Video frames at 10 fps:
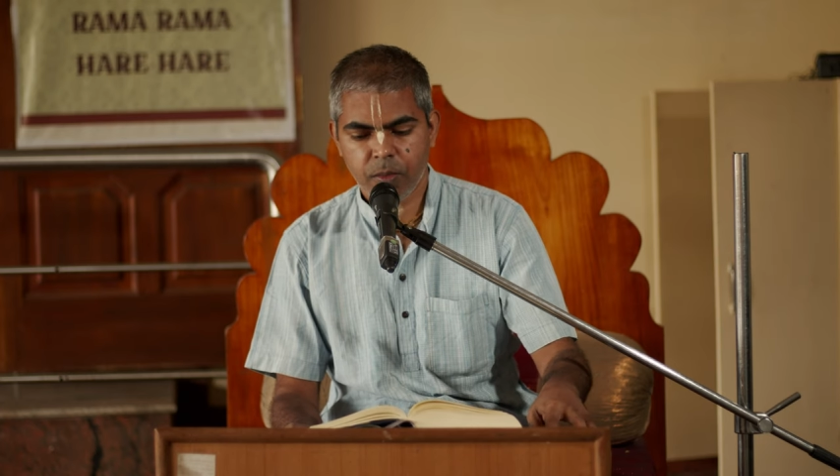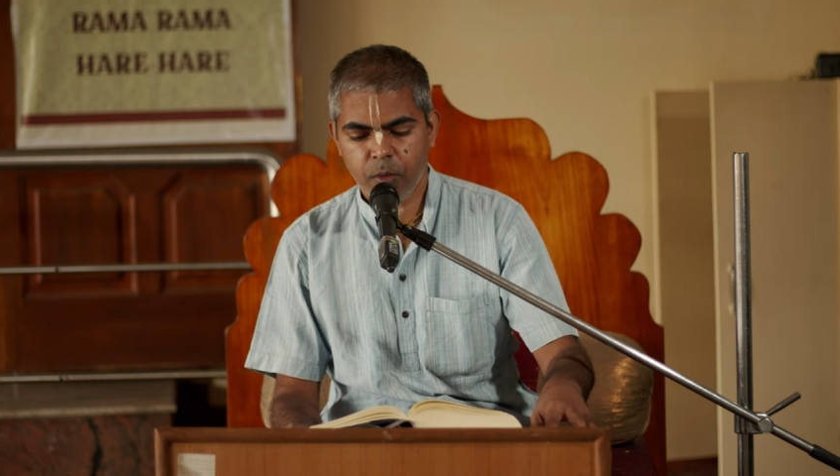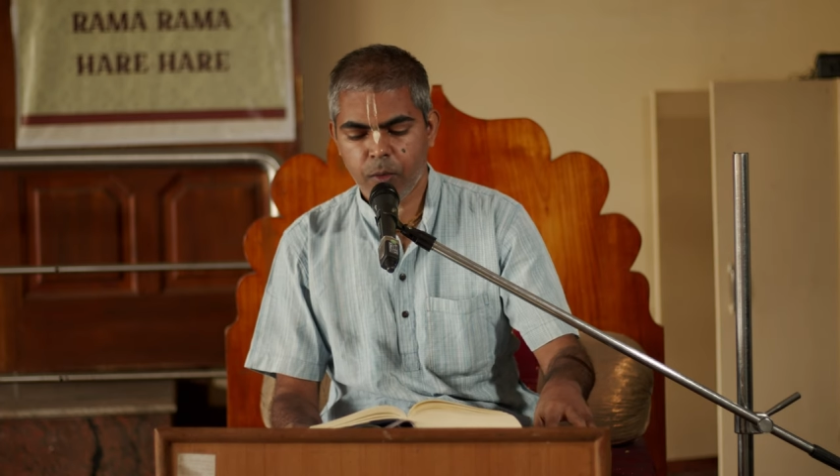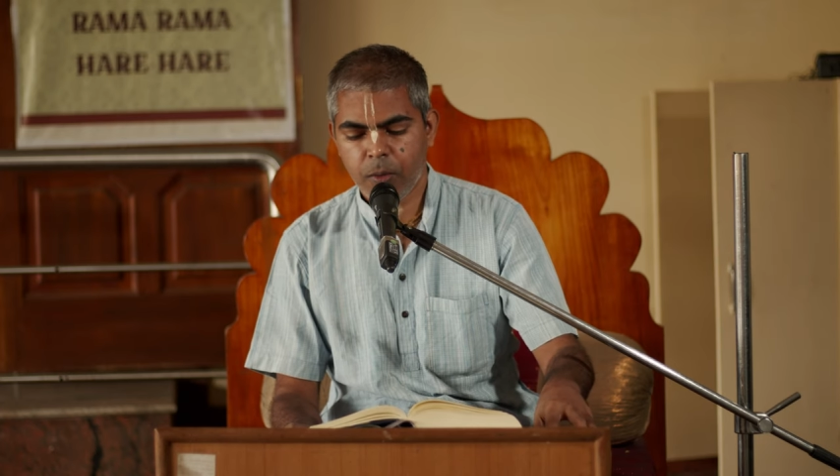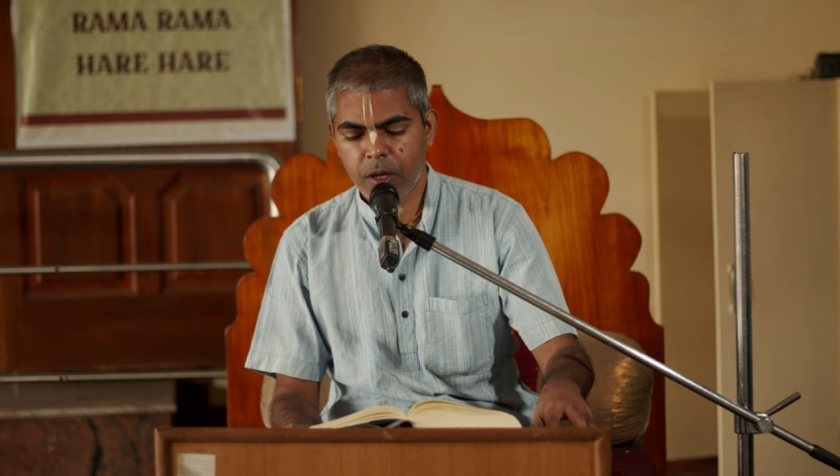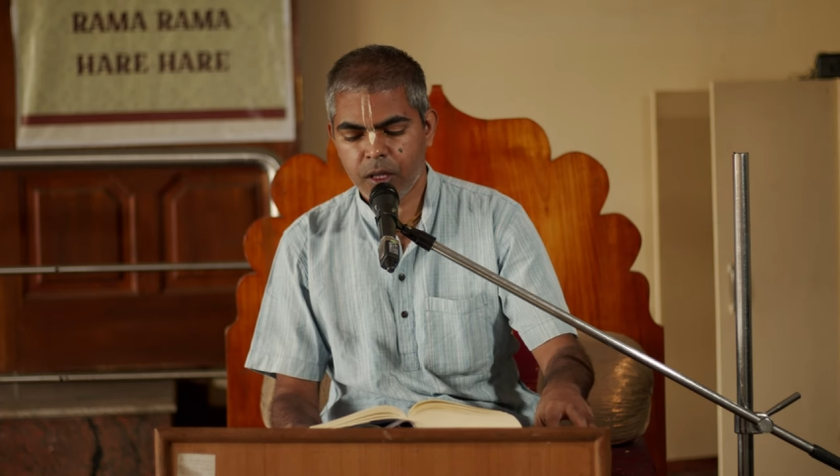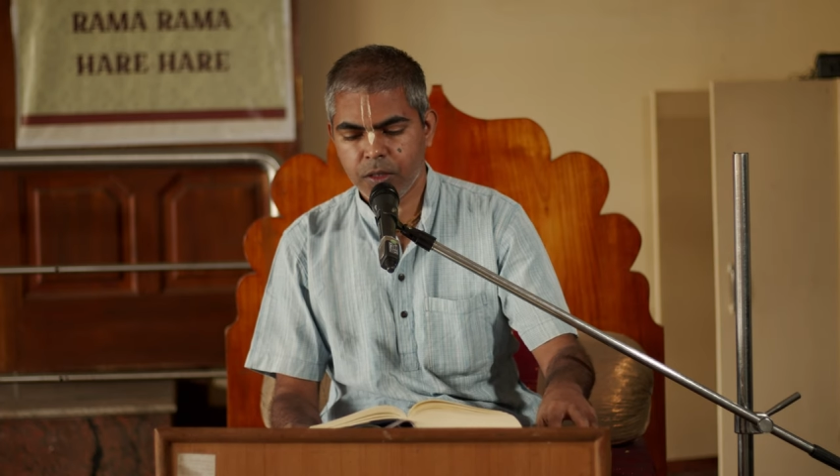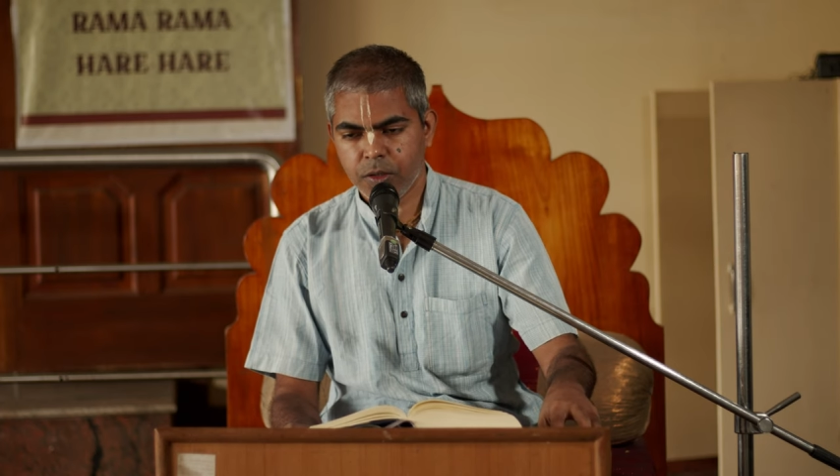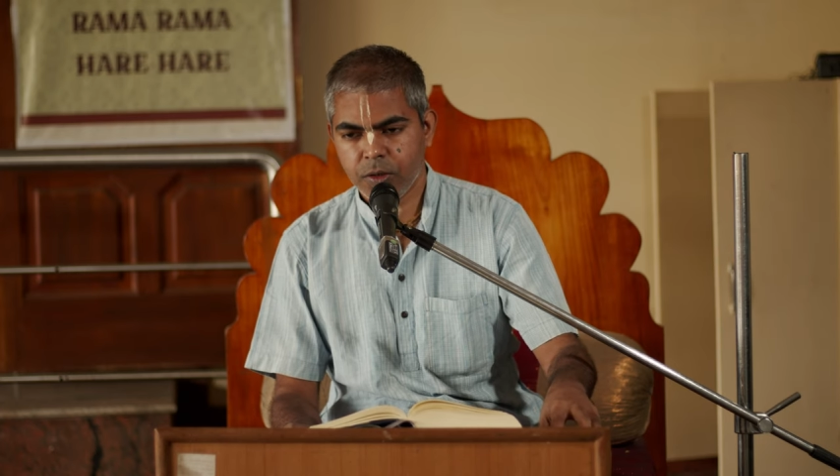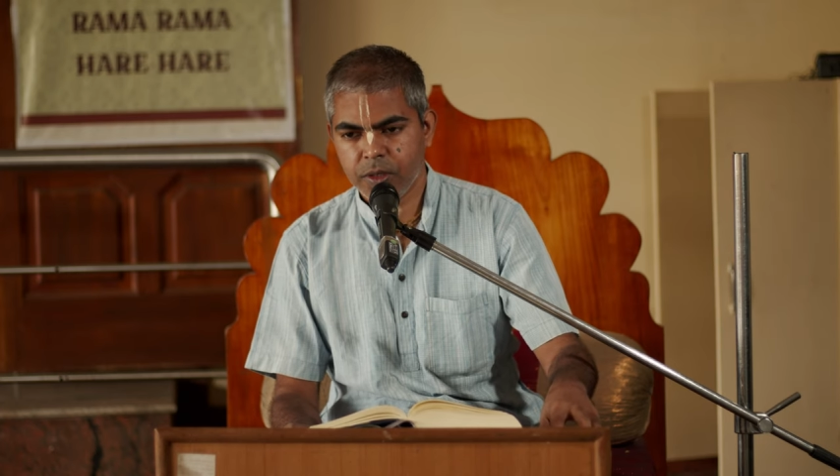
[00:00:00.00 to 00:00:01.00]

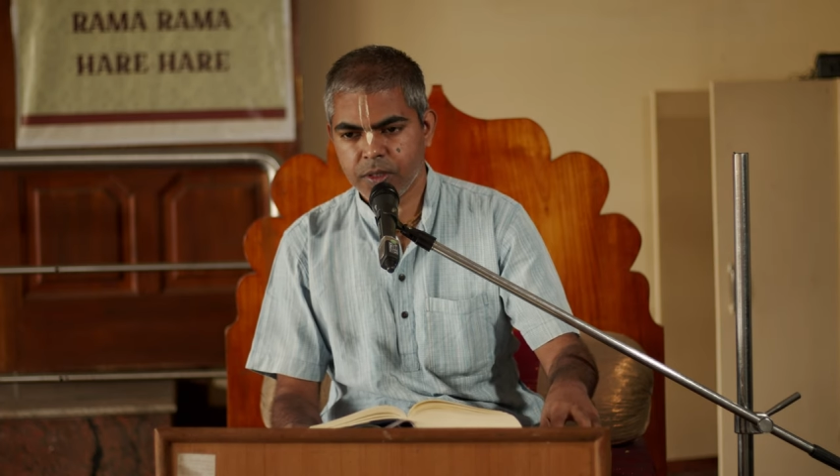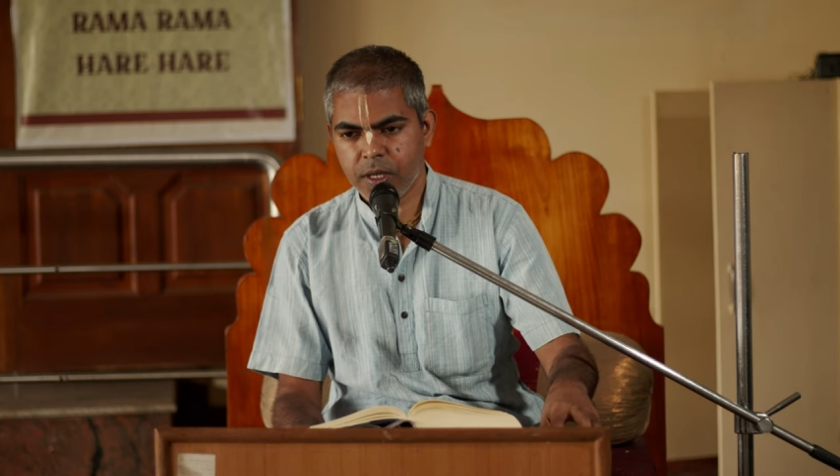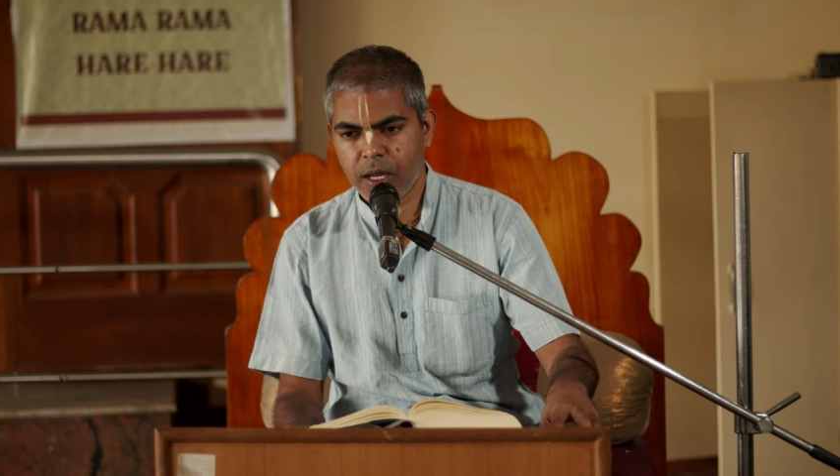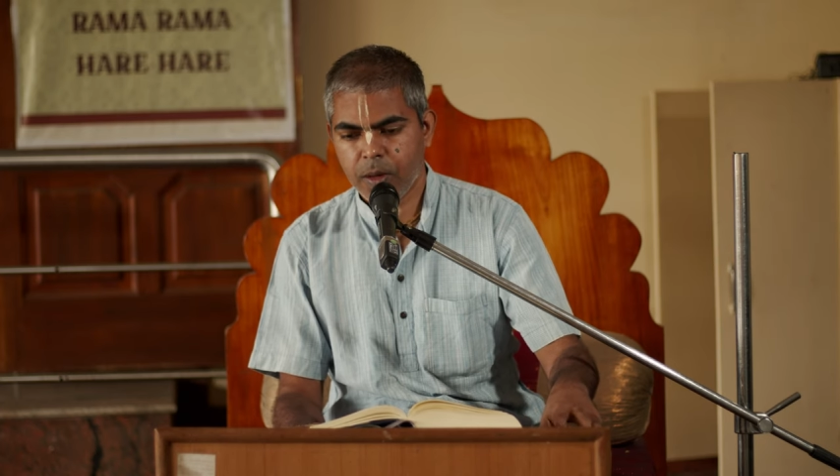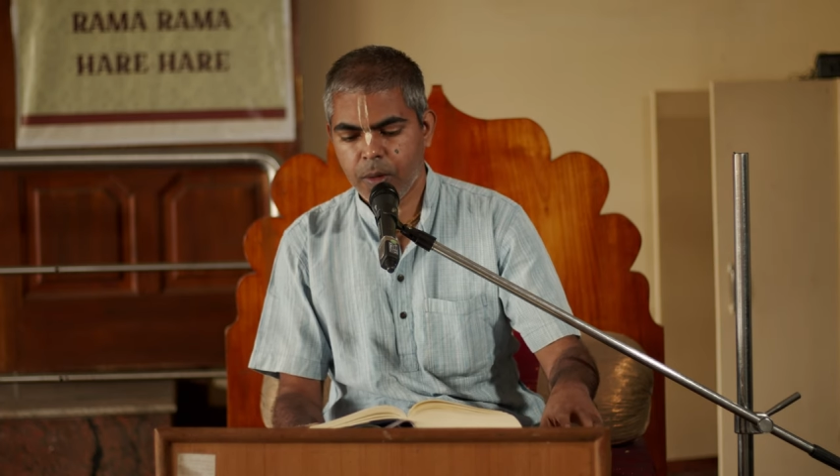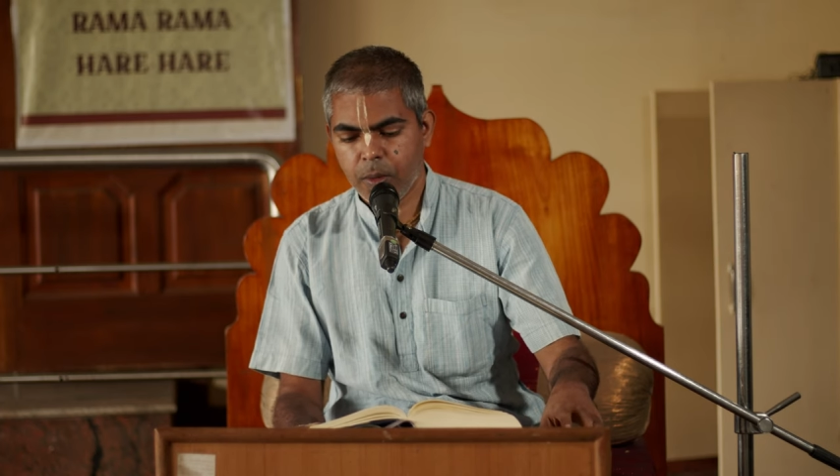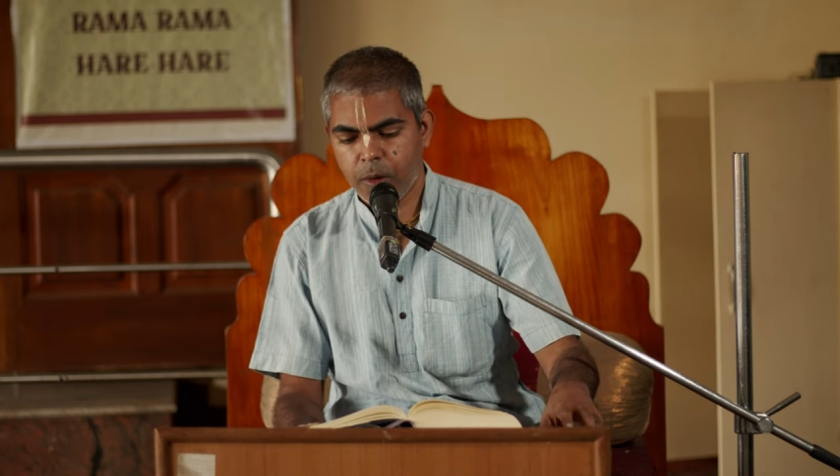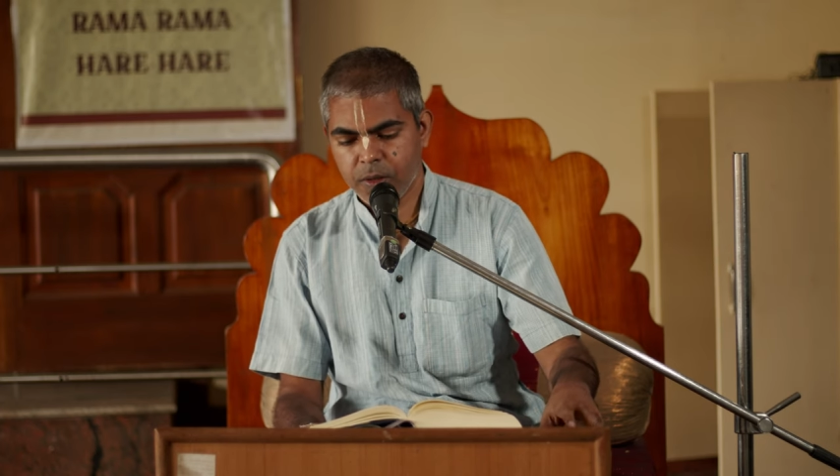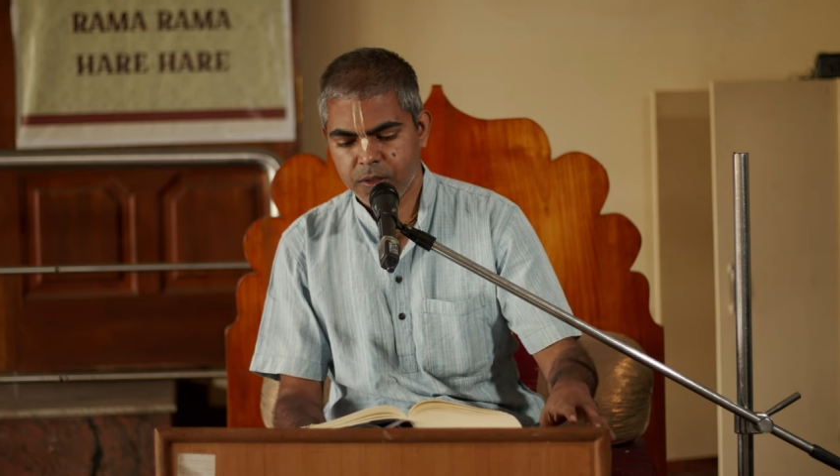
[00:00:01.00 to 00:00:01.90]
Prabhupada to describe about